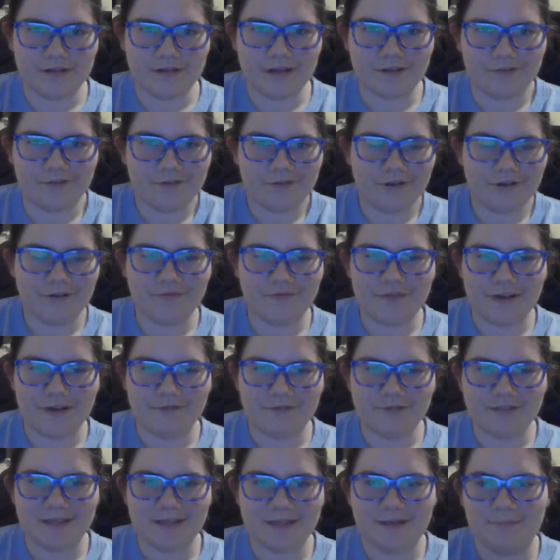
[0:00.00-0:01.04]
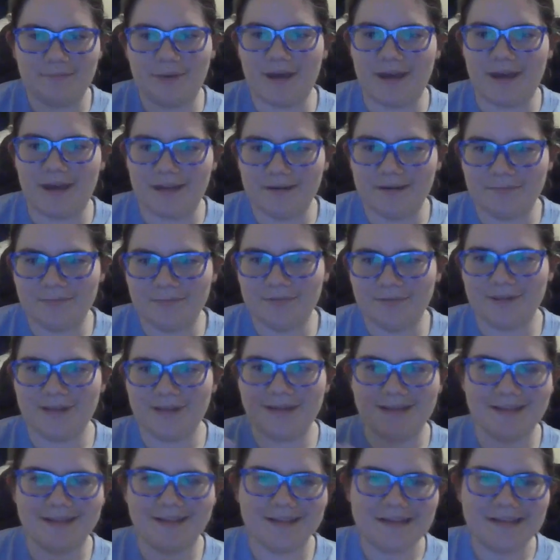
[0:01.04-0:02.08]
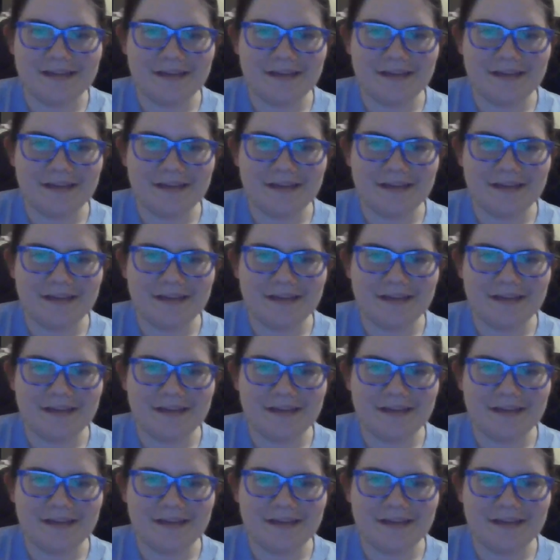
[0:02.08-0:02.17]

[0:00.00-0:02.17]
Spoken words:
I don't know if that was like bad, but like